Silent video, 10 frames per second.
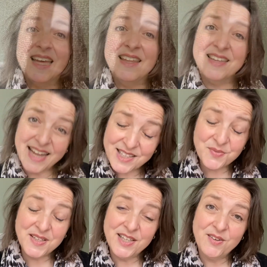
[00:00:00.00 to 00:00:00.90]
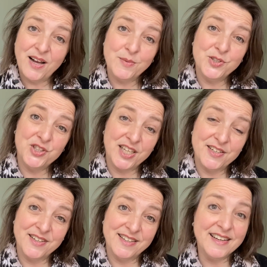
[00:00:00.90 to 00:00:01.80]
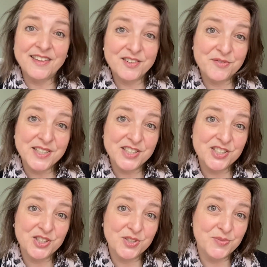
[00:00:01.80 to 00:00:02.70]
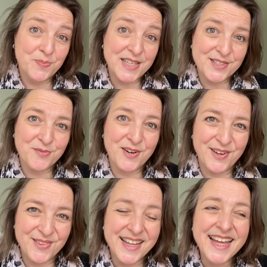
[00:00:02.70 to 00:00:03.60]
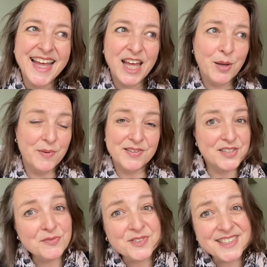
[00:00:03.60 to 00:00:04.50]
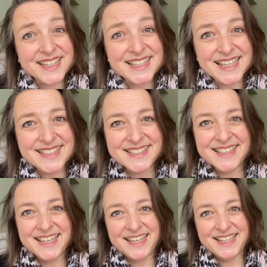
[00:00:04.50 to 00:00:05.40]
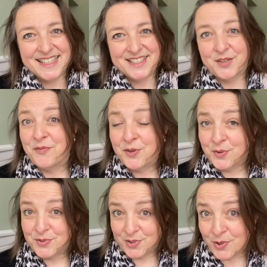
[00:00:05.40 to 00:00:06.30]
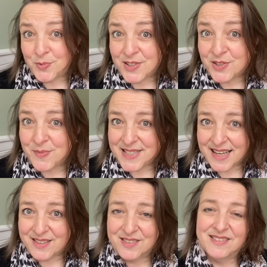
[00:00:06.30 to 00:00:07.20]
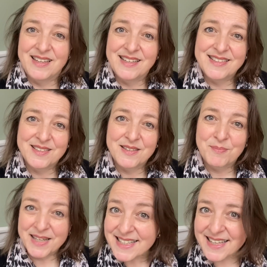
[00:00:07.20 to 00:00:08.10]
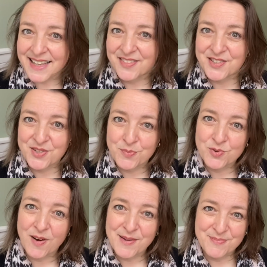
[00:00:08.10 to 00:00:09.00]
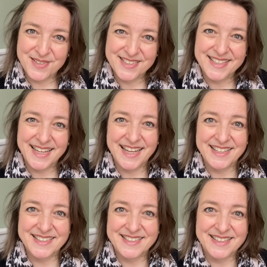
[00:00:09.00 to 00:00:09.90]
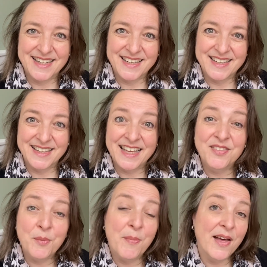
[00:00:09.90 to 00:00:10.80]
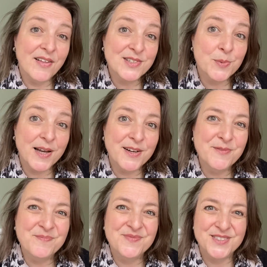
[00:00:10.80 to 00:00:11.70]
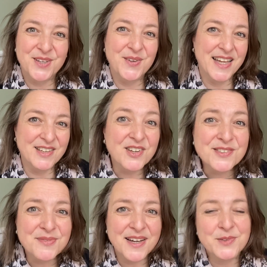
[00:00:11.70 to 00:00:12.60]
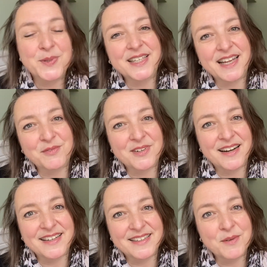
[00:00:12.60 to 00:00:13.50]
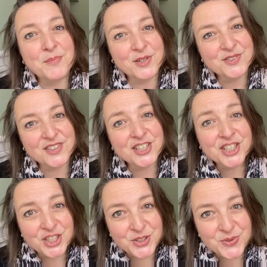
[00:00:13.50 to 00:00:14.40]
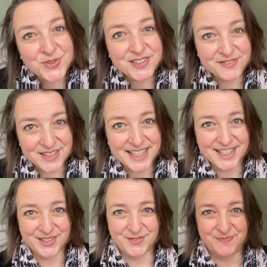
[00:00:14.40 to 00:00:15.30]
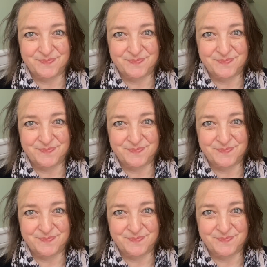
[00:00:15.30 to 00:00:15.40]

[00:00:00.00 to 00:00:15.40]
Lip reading: In the next video, I will share another vintage piece of clothing with different techniques. So if you don't want to miss out on this, please hit the subscribe button and hit the bell as well, so you get notified whenever I post a new video.